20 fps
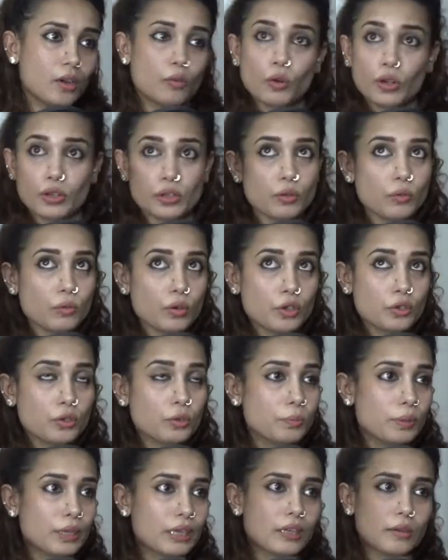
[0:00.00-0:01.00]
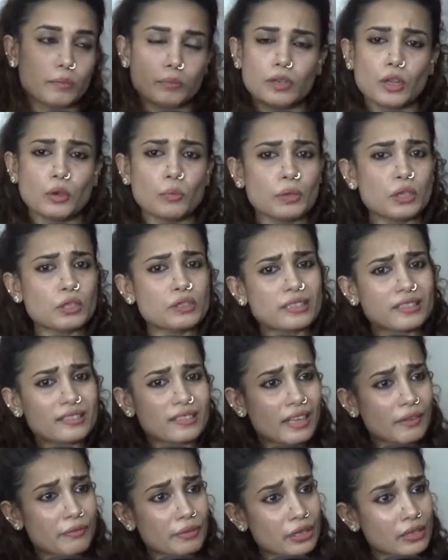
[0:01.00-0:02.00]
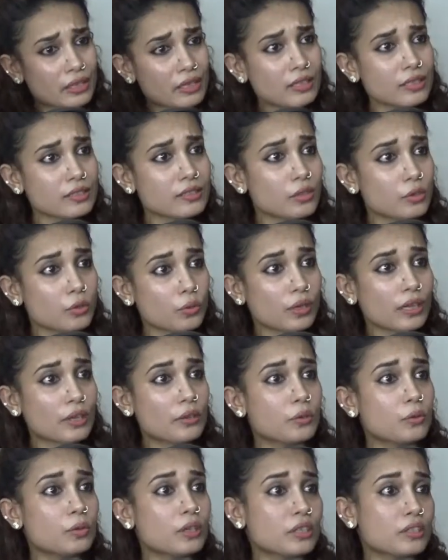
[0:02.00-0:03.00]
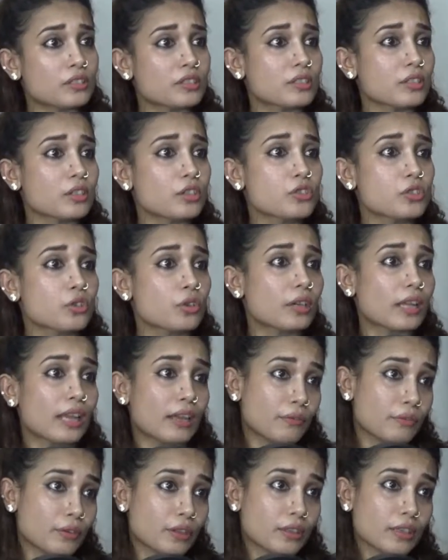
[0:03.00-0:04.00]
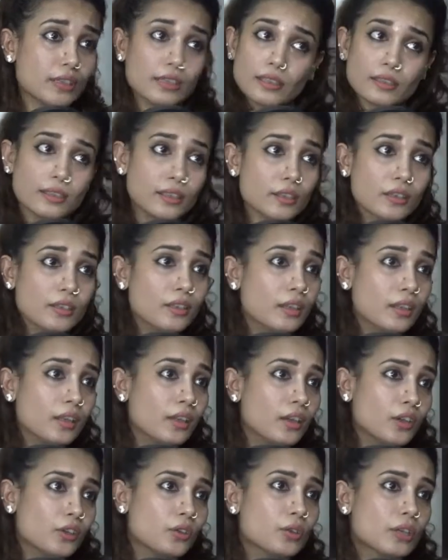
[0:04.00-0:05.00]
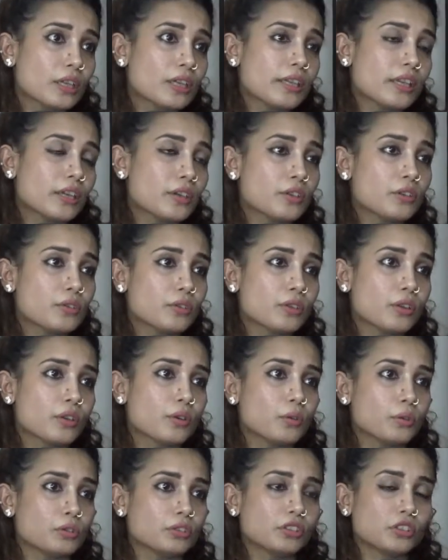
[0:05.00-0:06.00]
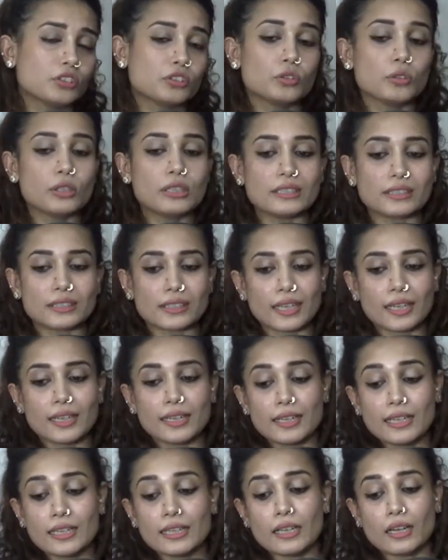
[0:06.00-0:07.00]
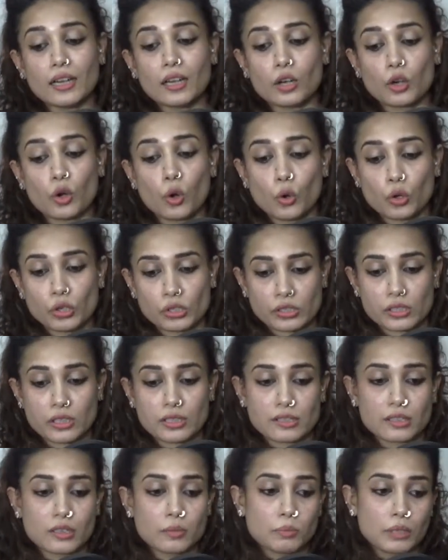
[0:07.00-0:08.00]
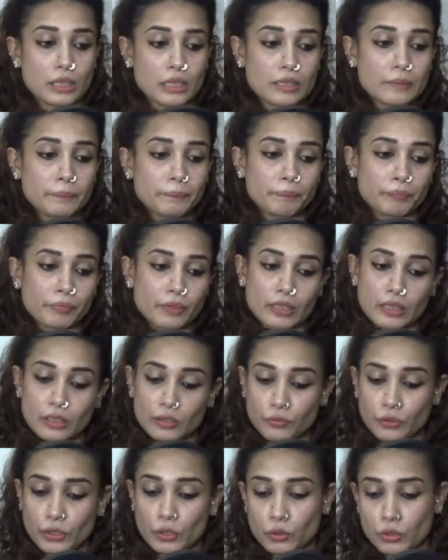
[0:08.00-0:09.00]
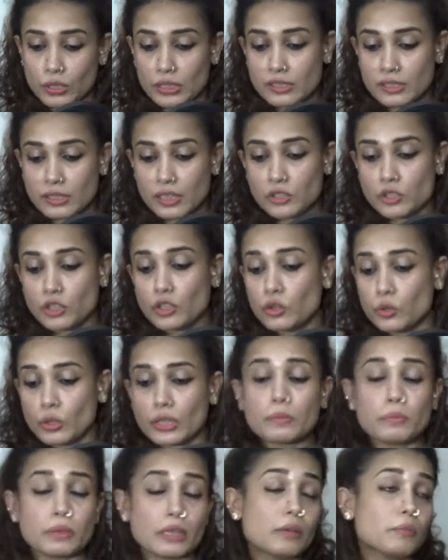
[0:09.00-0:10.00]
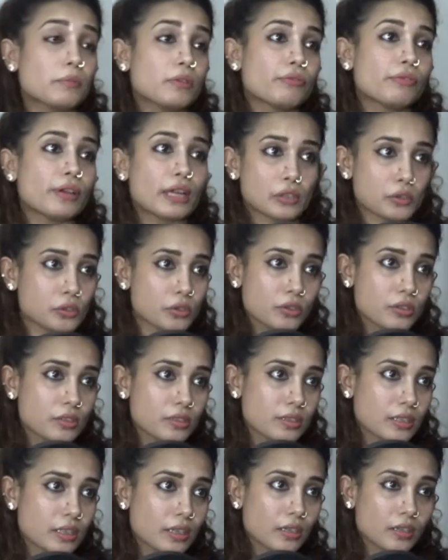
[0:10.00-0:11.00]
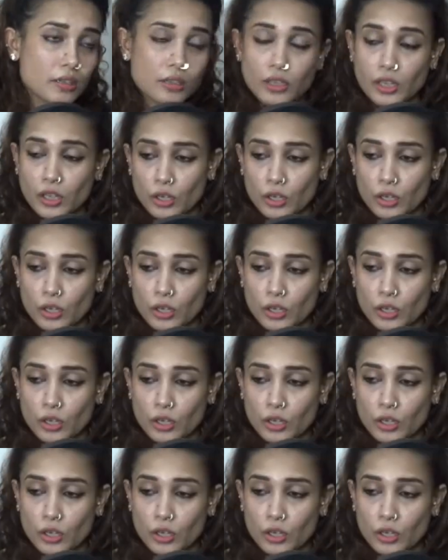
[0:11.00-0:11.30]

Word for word: what do you want to become. Now, because it's everything is, you can do a research on everything and then you can get into the courses. So designing a course doesn't mean that if you're good at sketching, you can become a fashion designer.